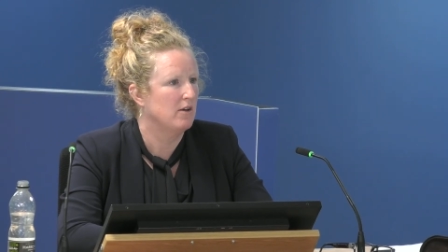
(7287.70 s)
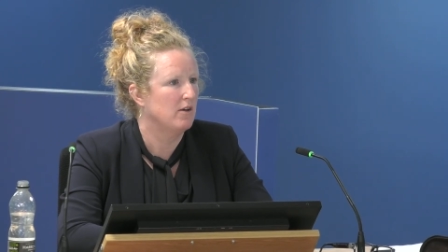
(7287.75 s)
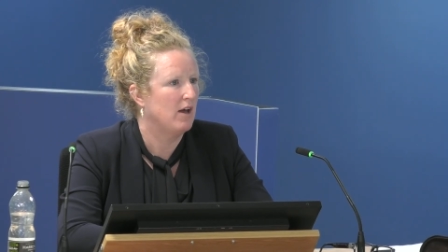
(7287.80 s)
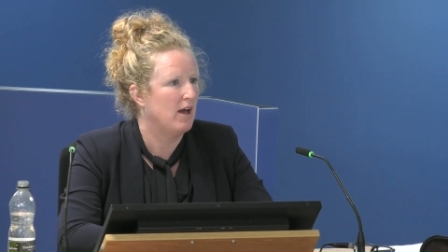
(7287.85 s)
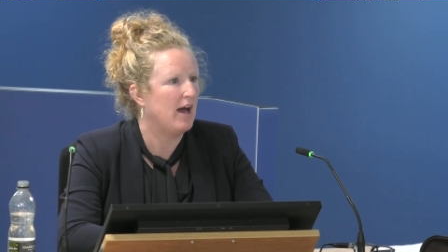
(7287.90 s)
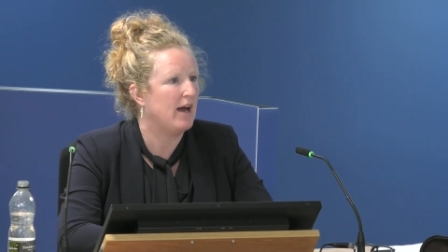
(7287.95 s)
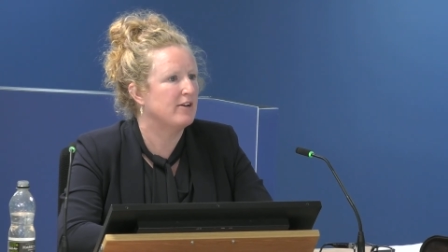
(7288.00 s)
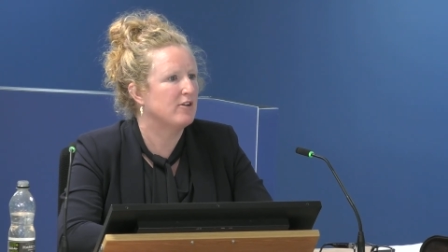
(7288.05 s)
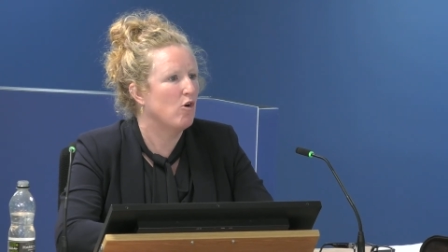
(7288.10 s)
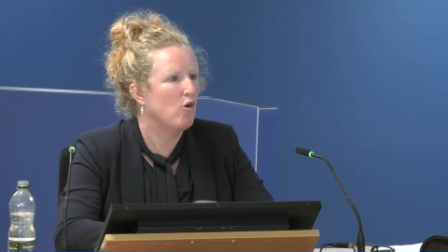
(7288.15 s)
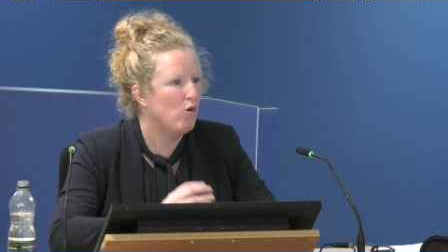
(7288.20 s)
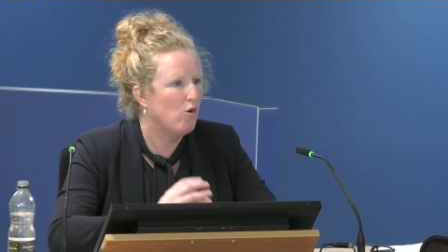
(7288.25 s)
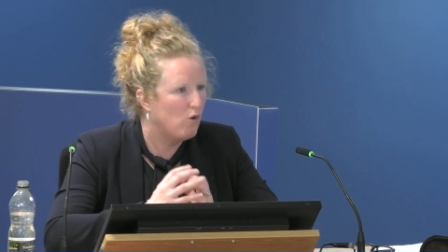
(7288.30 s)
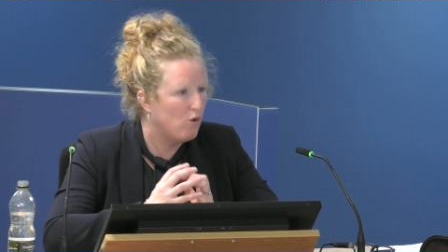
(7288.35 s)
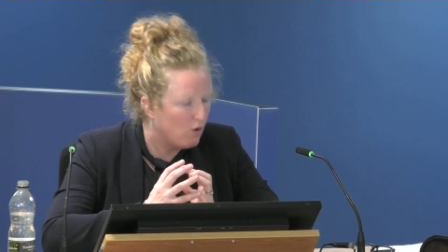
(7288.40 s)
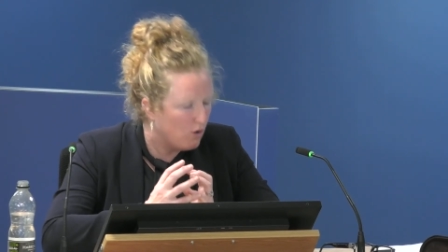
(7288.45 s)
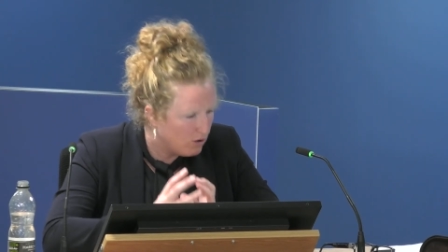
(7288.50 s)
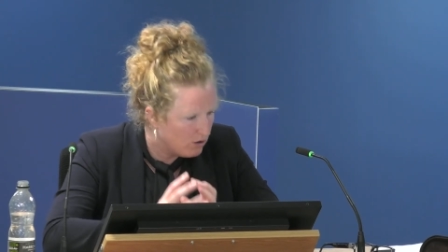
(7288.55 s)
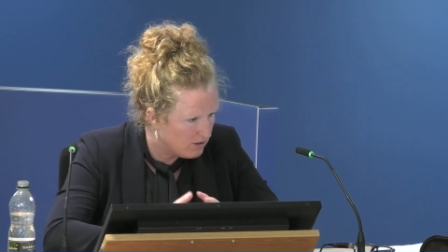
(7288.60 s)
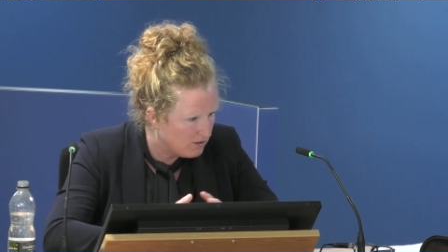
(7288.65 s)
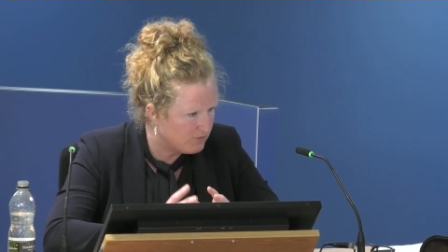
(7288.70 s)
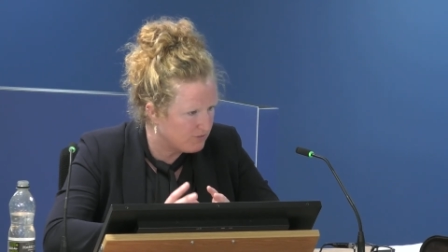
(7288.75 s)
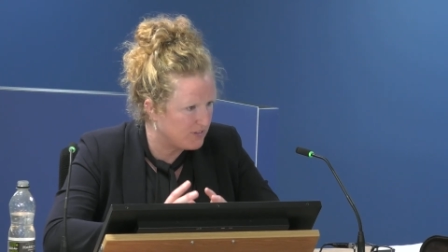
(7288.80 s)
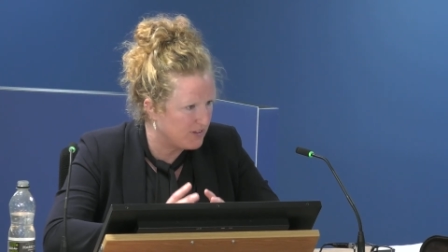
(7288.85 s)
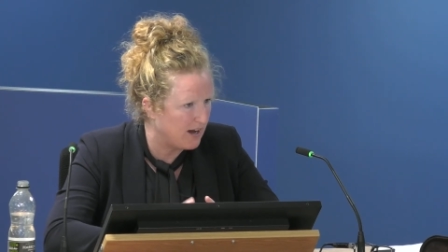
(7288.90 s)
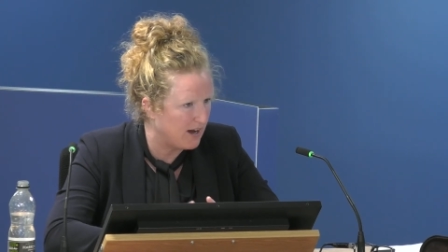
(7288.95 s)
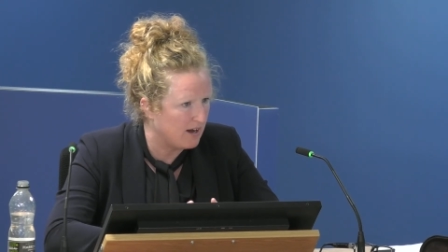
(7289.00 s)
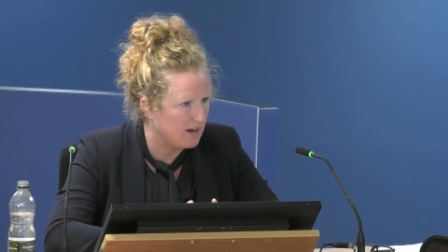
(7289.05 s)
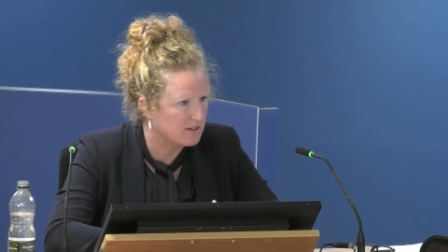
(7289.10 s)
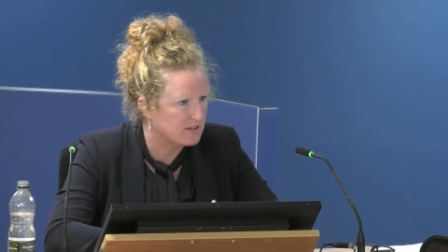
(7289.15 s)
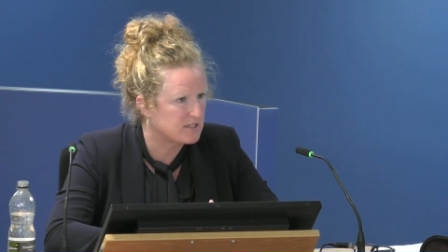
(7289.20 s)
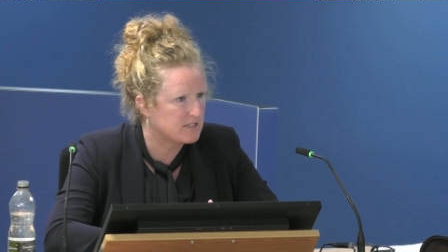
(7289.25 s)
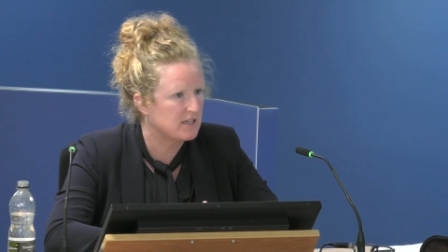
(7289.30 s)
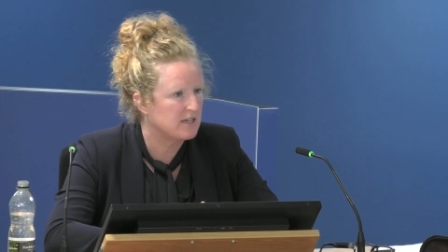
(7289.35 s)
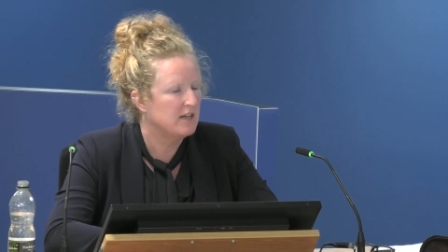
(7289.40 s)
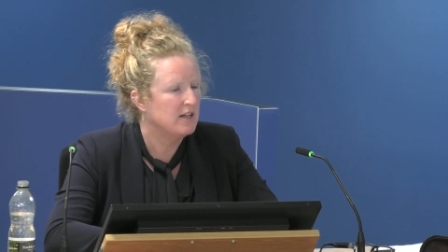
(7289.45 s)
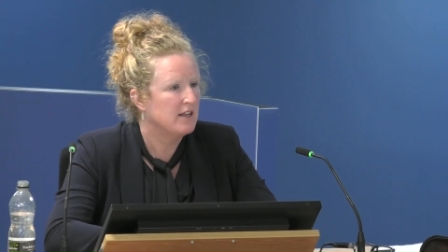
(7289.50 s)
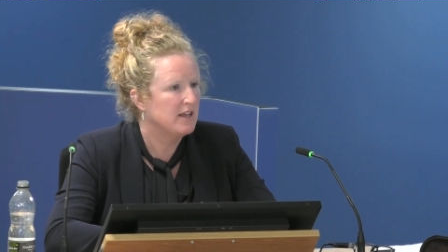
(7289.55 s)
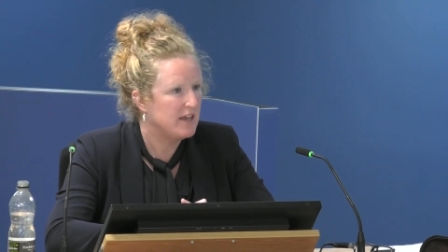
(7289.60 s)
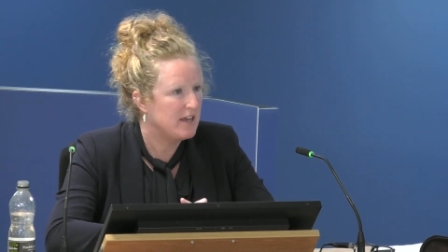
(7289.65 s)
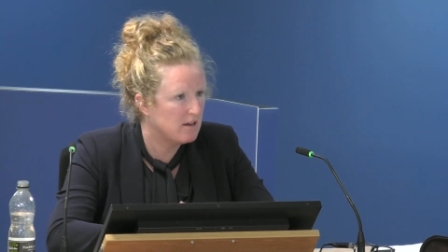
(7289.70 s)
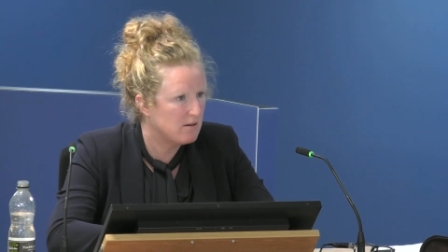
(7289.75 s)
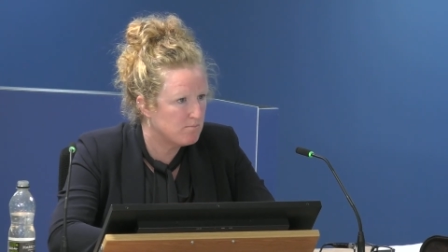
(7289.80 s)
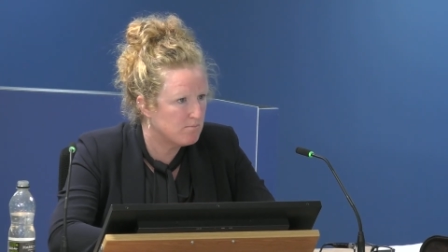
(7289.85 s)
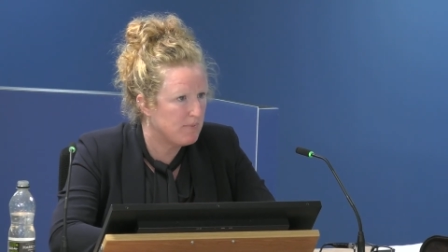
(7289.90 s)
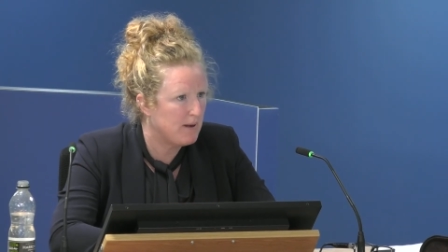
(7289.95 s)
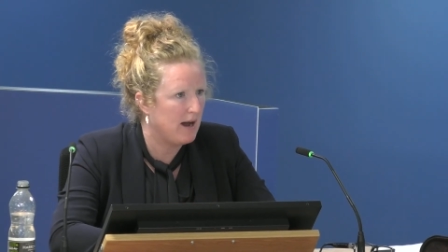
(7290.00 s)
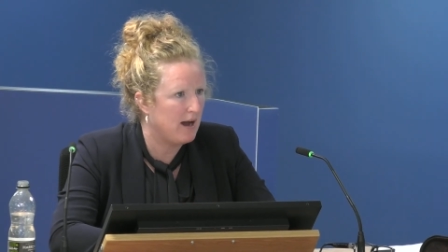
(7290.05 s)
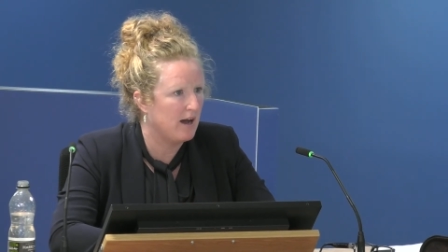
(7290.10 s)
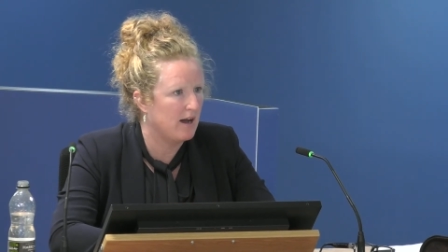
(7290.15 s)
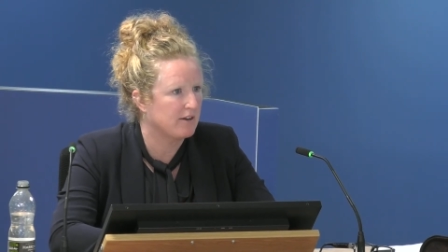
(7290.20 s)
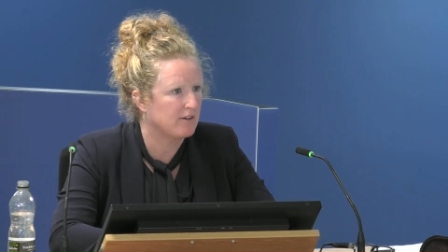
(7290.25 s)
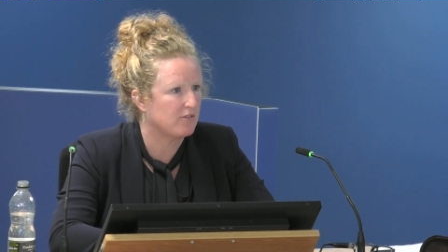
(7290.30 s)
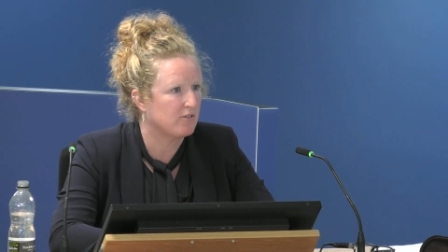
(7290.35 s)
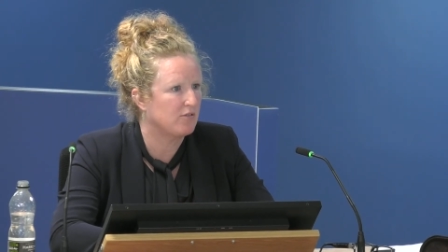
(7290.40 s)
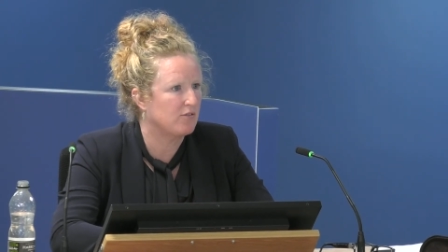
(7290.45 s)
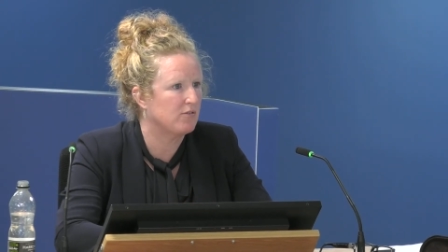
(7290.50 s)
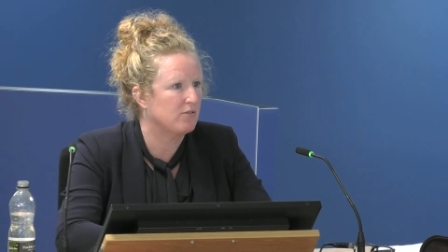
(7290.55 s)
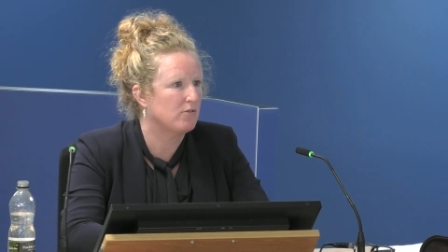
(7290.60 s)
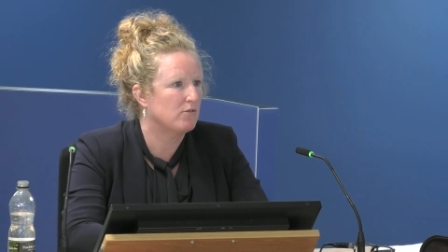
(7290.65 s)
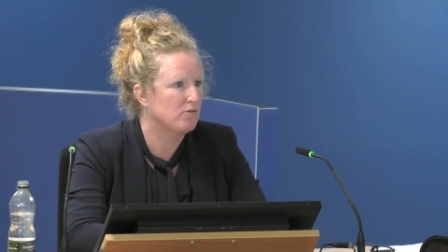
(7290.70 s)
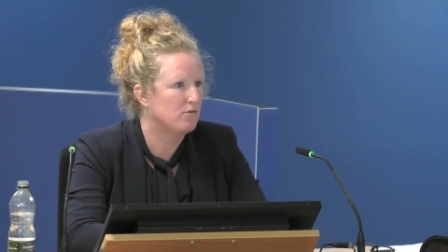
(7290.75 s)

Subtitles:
And all of that impacts